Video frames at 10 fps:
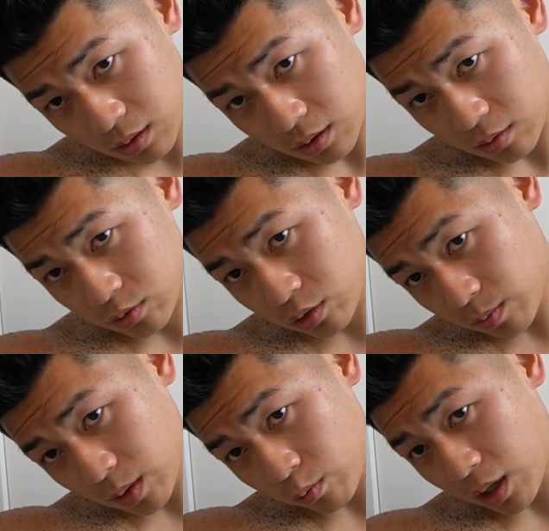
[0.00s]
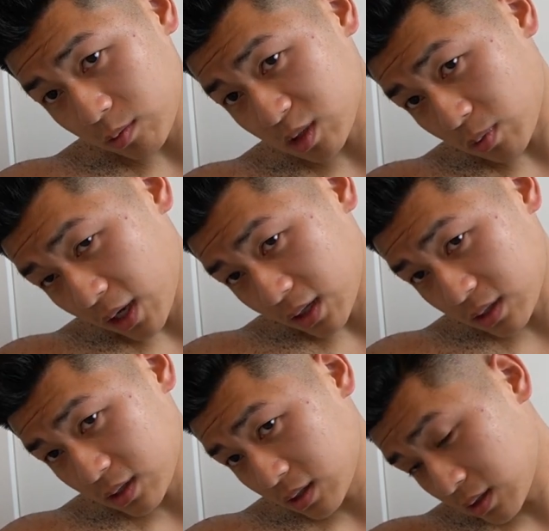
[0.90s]
you know, trim in random
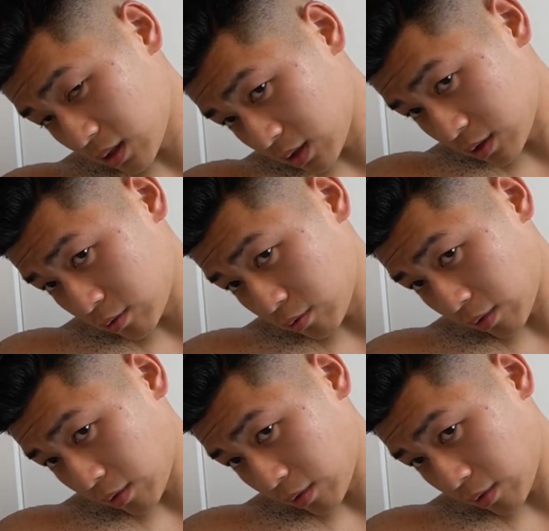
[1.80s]
spots, nothing too